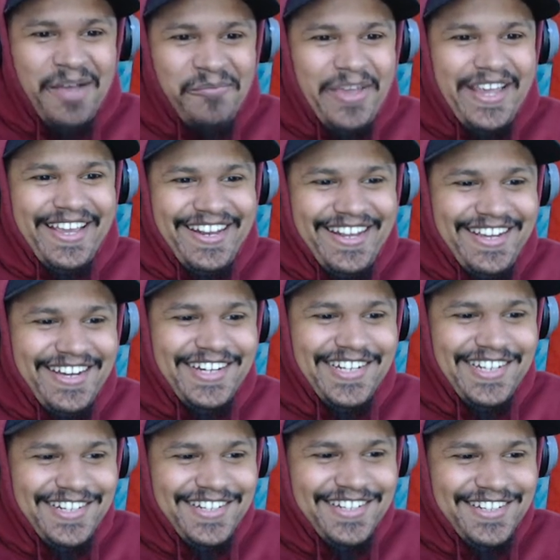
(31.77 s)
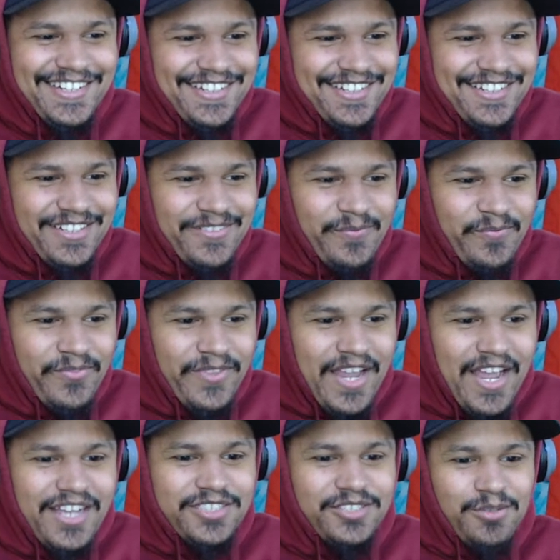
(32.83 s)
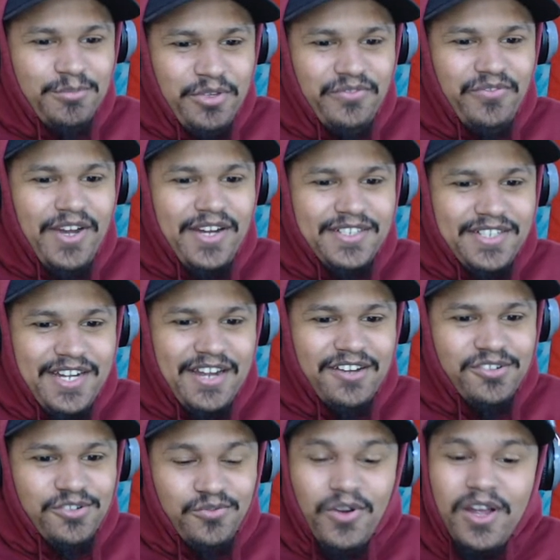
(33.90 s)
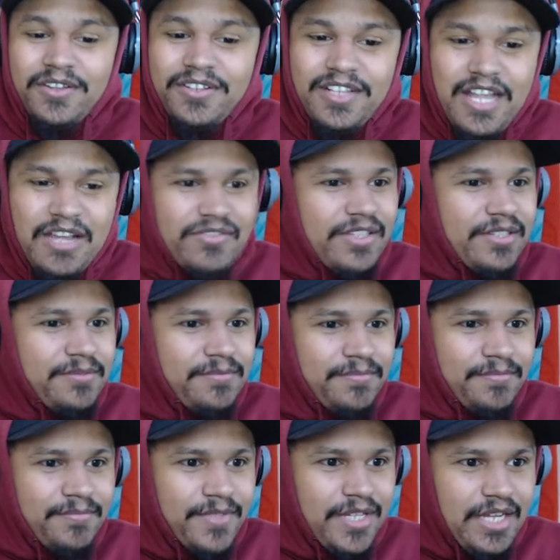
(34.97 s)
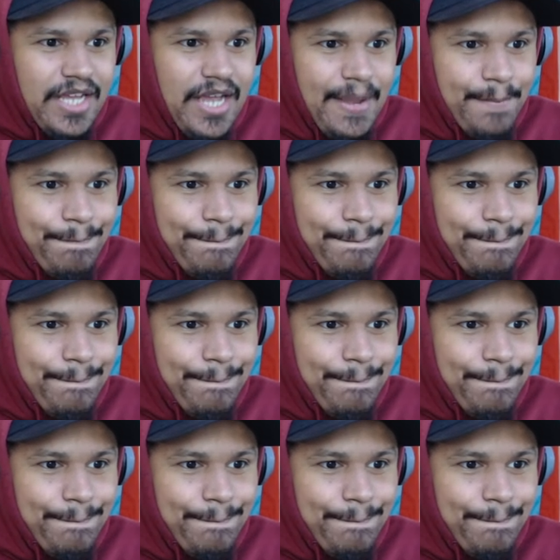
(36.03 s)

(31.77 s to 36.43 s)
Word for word: making a cut? Extra Mii Fighter count. Round 11. Okay.